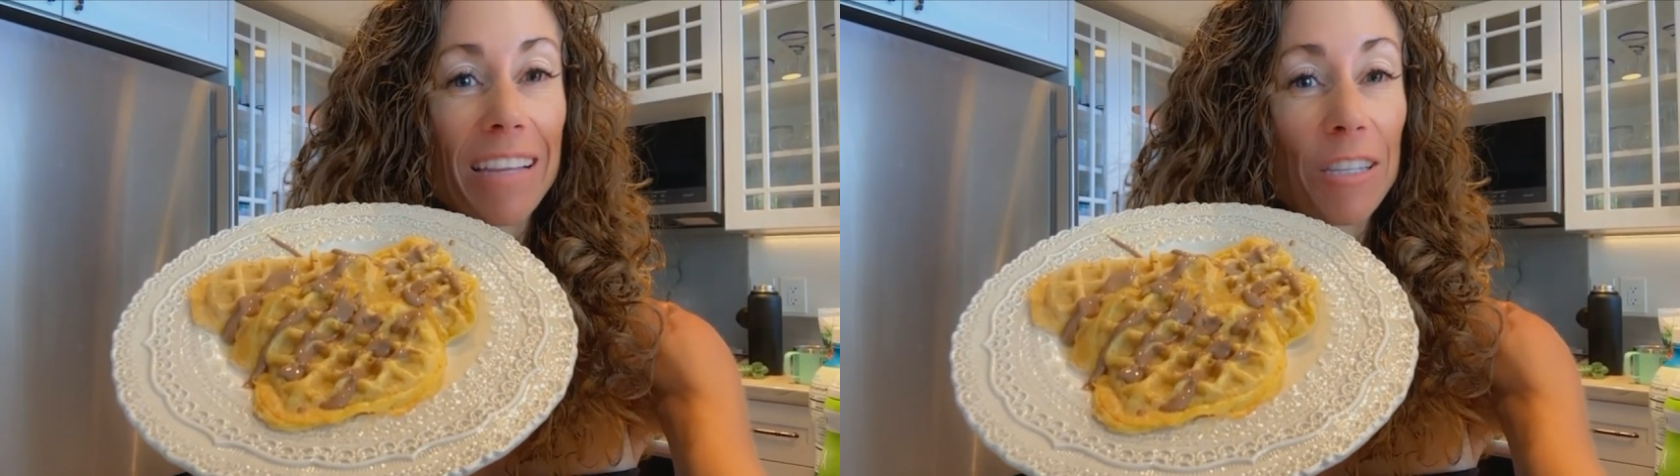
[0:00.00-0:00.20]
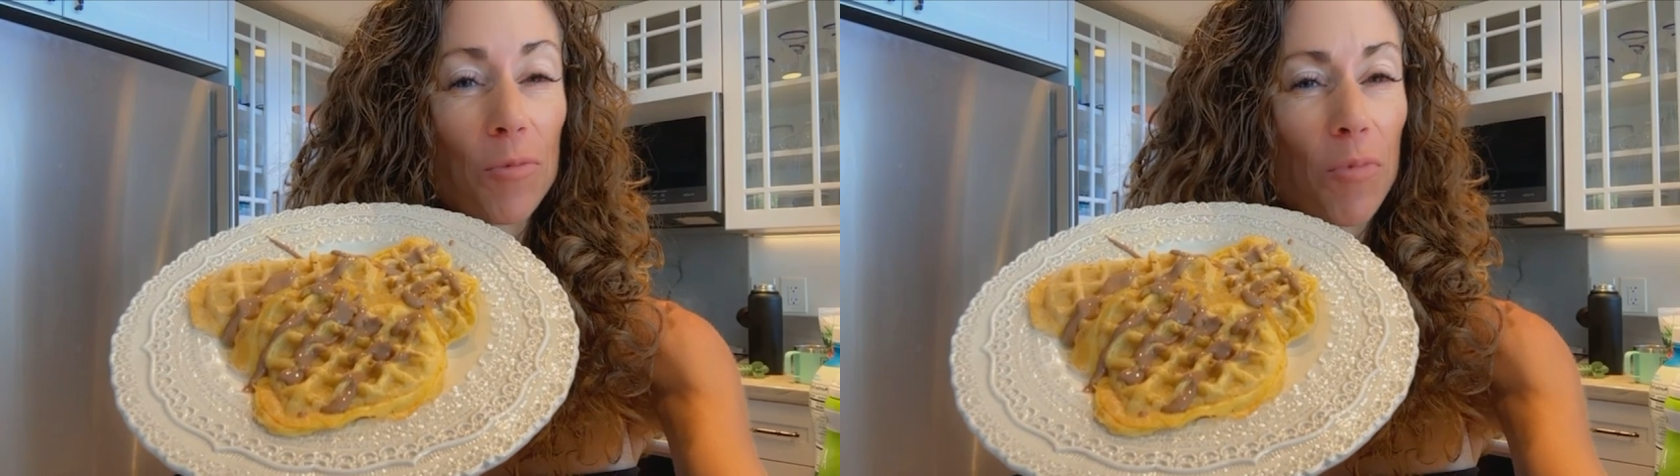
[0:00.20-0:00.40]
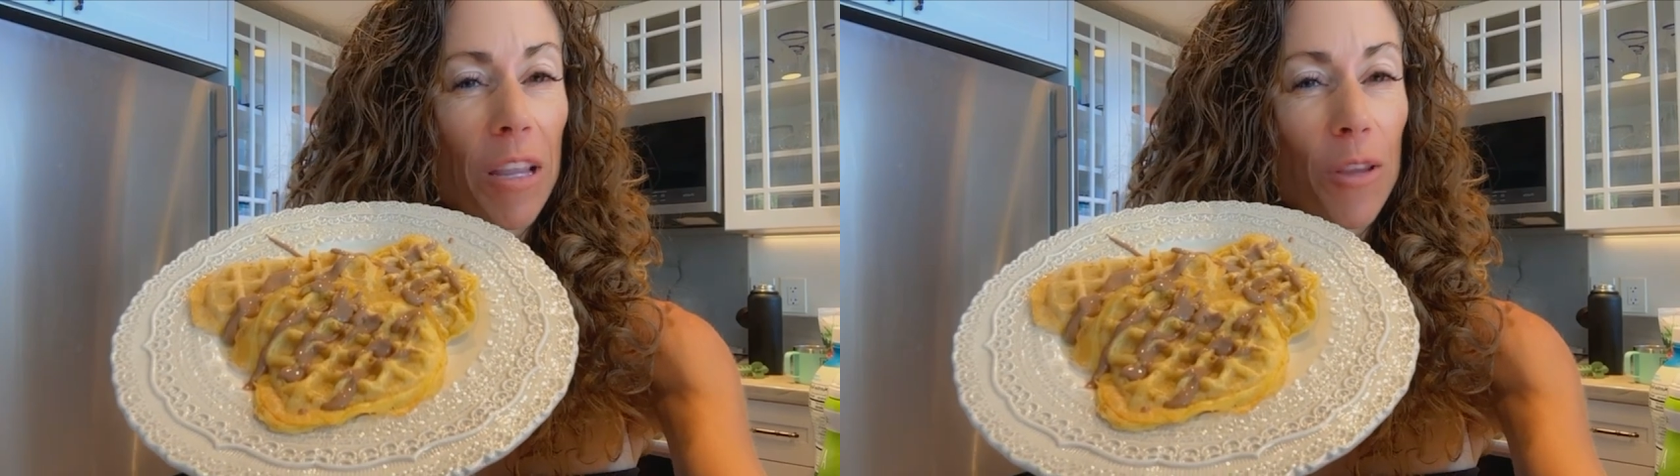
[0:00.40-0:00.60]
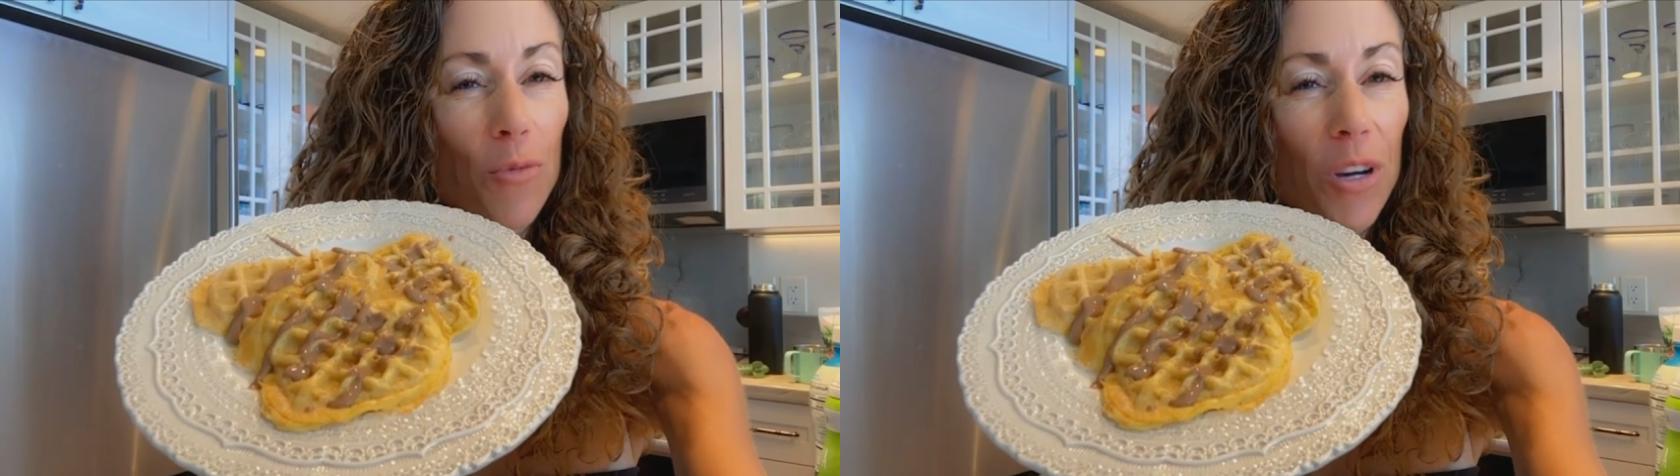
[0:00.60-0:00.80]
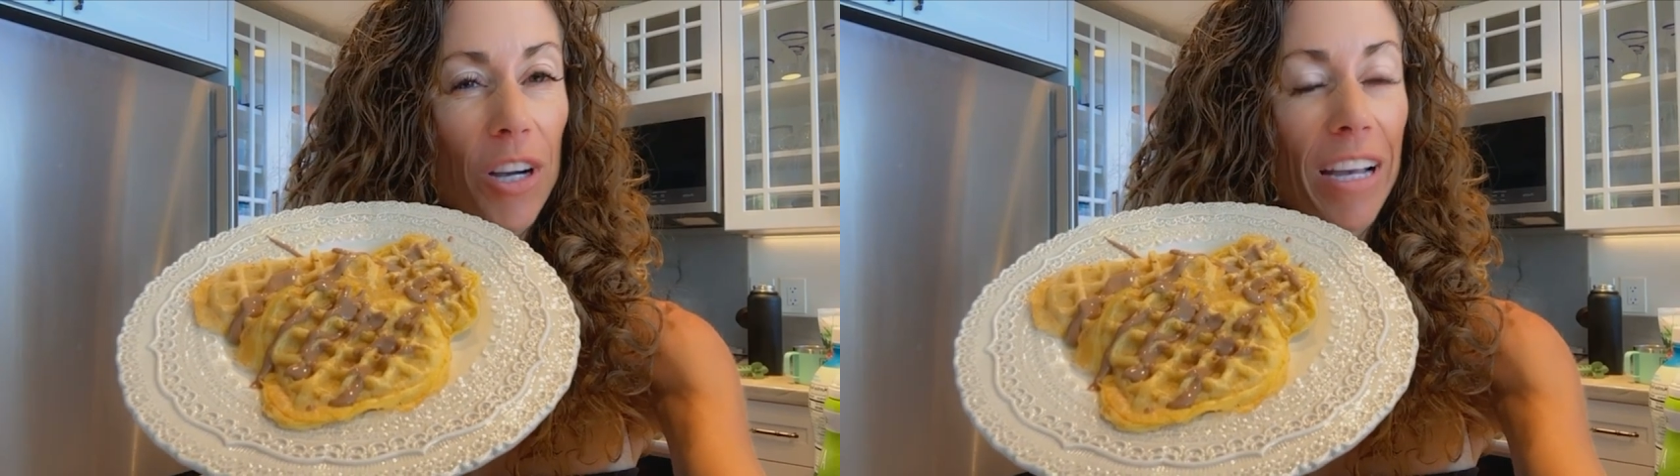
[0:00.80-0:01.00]
Let's spread the
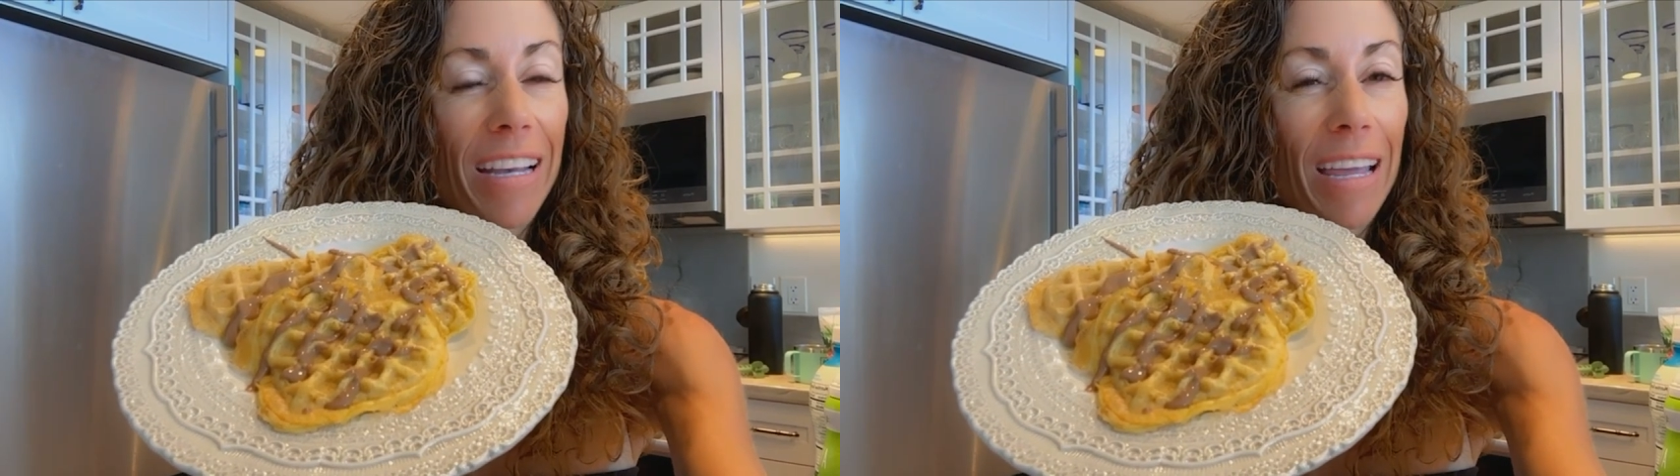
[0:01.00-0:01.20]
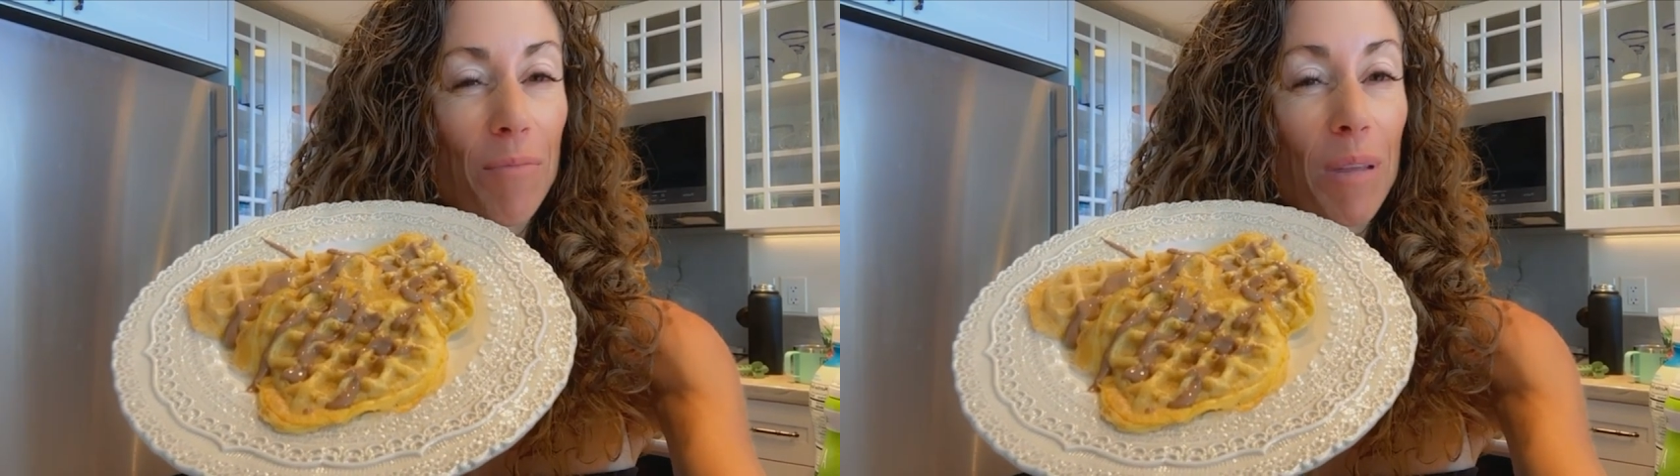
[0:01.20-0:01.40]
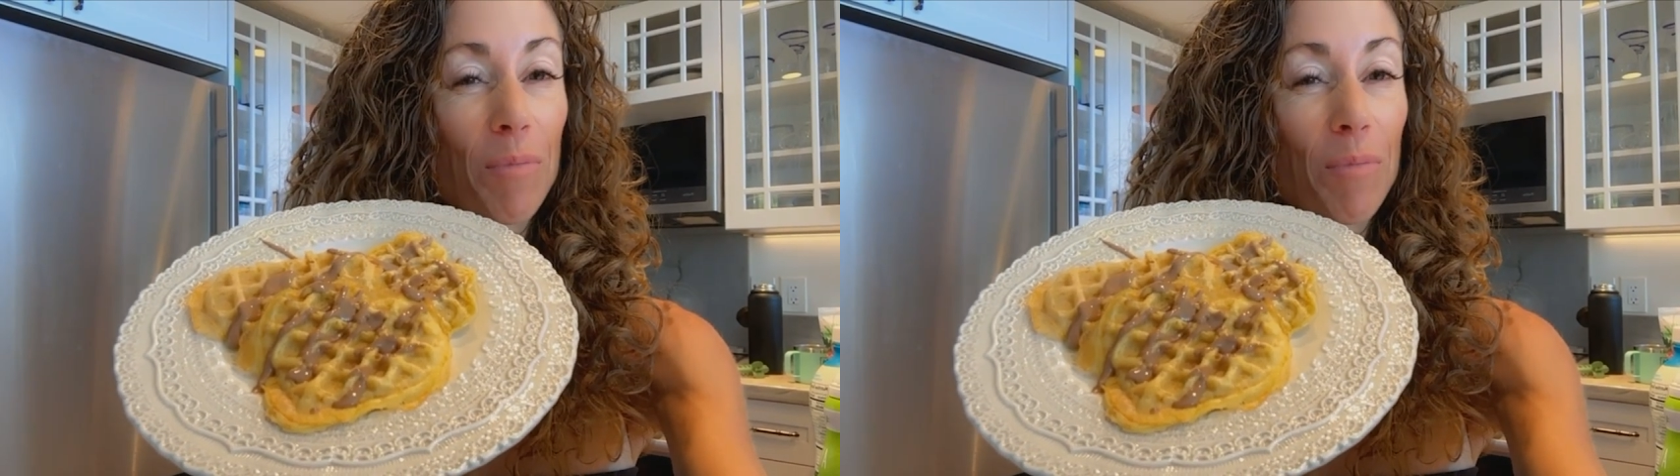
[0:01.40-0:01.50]
word and get